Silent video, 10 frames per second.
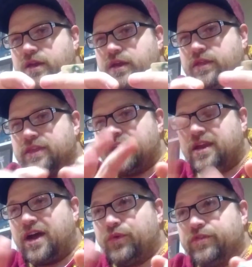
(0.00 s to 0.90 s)
and then
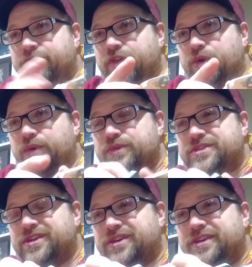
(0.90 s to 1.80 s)
out of those
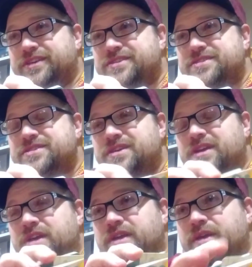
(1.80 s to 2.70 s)
there is
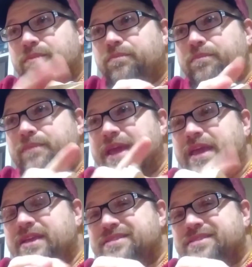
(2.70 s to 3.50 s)
2